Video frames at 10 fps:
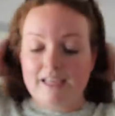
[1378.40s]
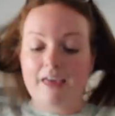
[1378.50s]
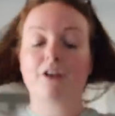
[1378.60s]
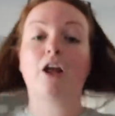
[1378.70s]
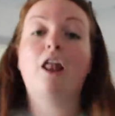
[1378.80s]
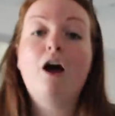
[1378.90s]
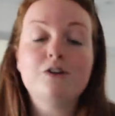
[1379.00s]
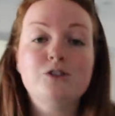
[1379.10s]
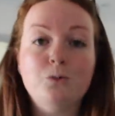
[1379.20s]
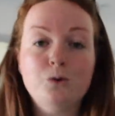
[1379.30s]
So yeah, the
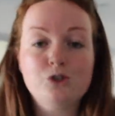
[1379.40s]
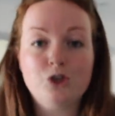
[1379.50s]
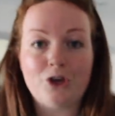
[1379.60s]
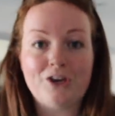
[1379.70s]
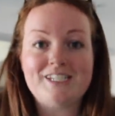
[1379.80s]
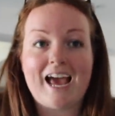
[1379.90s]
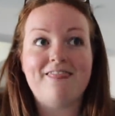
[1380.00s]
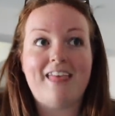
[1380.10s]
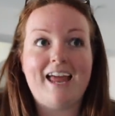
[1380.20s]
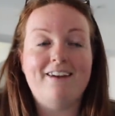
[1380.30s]
class was good.
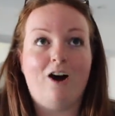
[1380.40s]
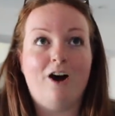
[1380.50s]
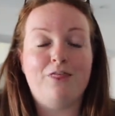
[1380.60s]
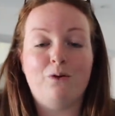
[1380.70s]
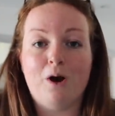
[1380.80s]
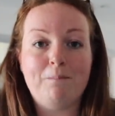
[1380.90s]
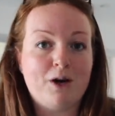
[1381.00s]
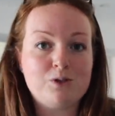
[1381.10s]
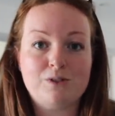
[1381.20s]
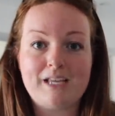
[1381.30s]
And then I thought I
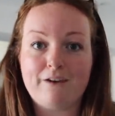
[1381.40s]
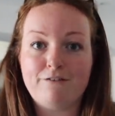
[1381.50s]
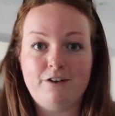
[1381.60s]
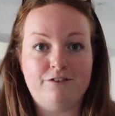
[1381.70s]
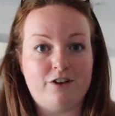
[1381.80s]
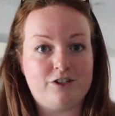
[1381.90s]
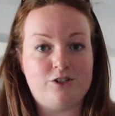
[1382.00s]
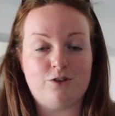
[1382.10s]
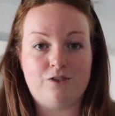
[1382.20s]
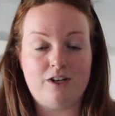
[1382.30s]
might as well take full
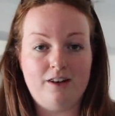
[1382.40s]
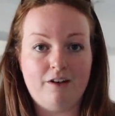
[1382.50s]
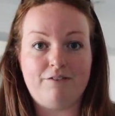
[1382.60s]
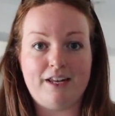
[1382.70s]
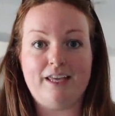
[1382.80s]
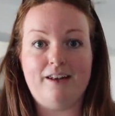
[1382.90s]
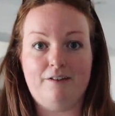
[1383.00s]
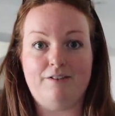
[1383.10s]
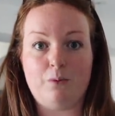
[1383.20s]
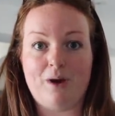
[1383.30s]
advantage of the lovely, lovely